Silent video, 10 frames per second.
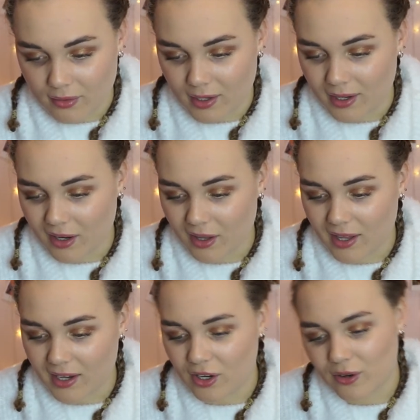And I can
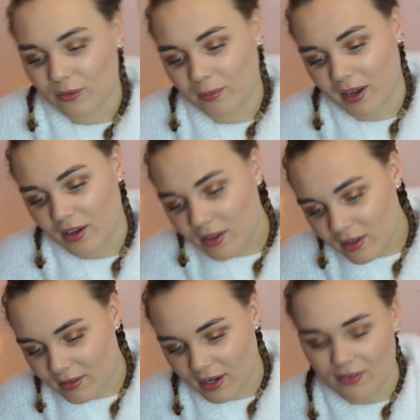then use my
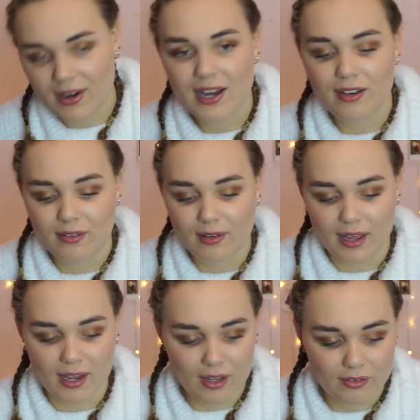other diary
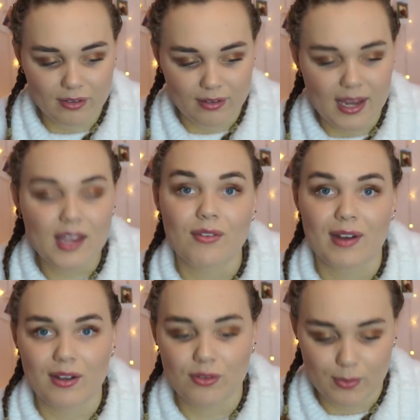like to take
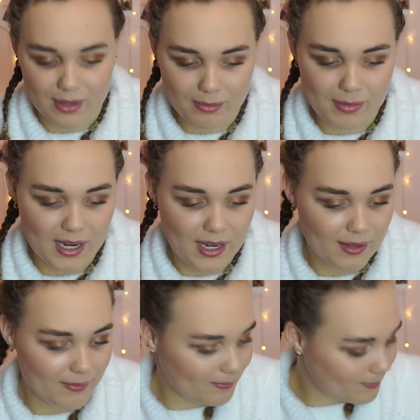around with me.
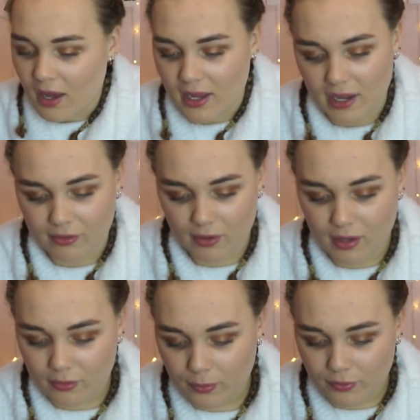Okay, so
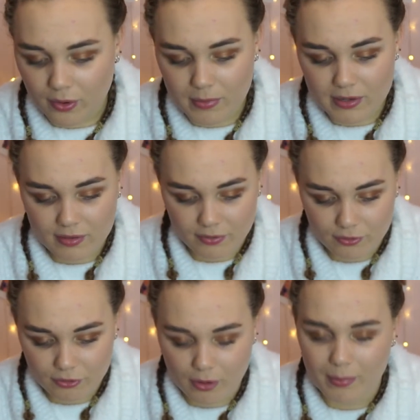this was from a
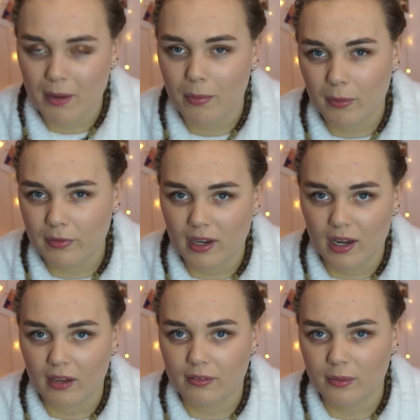different shop but I popped it in
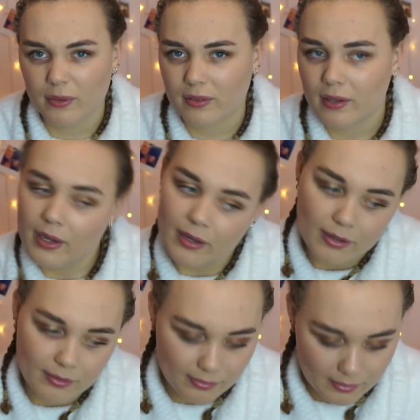here because it was
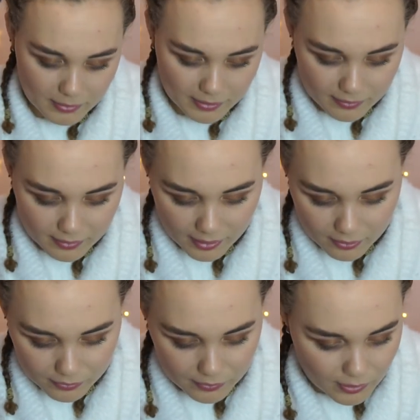similar
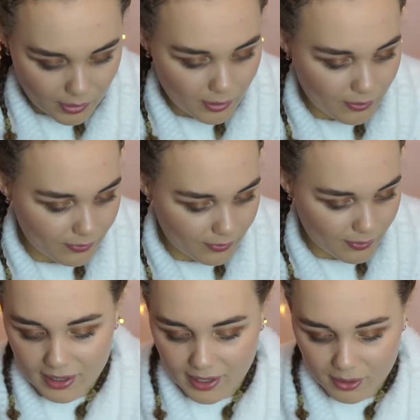style stuff.
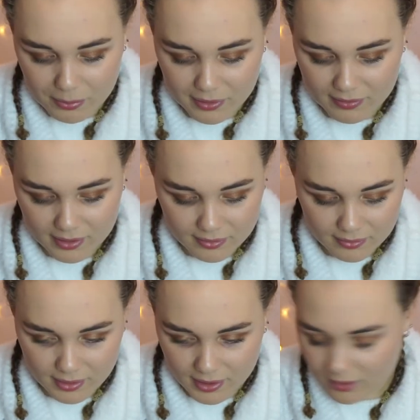How pretty
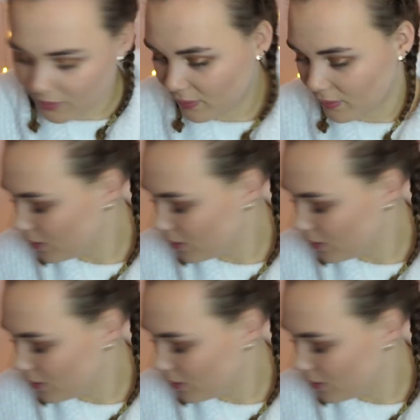is this?